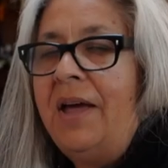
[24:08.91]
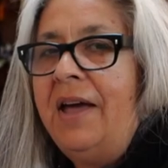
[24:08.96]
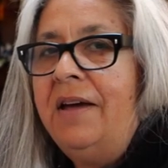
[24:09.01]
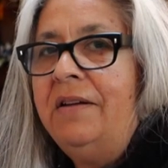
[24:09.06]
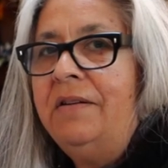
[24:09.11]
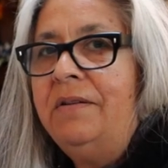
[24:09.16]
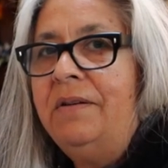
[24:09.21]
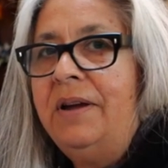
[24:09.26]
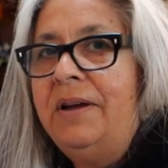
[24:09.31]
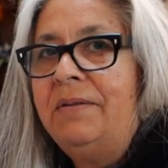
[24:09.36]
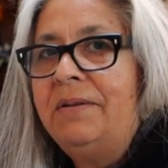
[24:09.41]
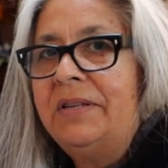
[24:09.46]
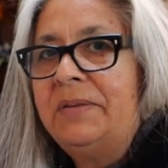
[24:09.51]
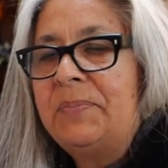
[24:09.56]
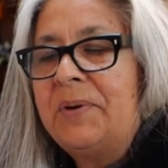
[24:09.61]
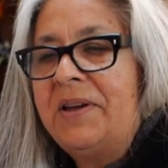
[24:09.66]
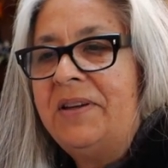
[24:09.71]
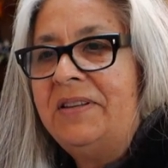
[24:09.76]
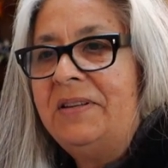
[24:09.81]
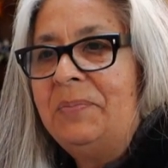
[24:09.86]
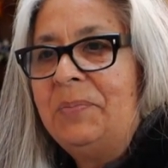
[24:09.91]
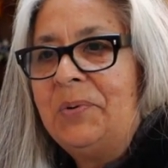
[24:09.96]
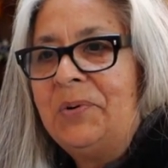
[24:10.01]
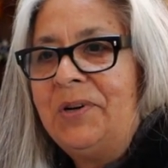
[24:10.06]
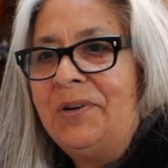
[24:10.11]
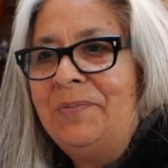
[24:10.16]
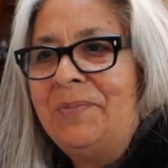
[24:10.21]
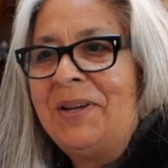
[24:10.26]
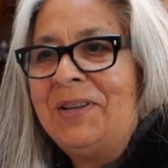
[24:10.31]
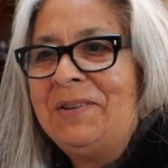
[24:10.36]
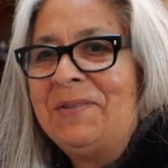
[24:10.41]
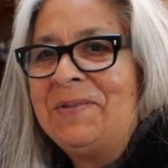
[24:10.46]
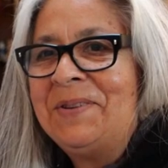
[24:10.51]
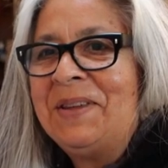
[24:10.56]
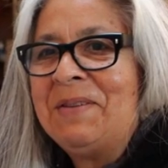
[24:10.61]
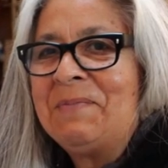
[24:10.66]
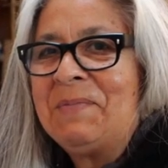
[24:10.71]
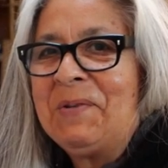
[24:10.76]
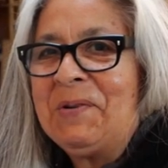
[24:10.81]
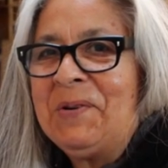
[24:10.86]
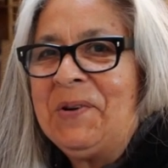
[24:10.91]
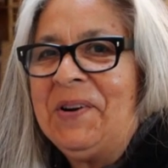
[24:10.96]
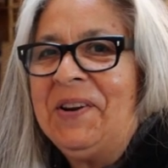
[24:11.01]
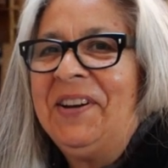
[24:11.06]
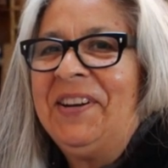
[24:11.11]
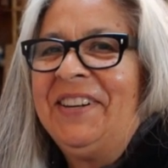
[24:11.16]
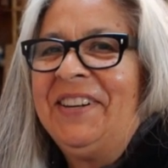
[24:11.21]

how do I respond to boredom? I don't get bored.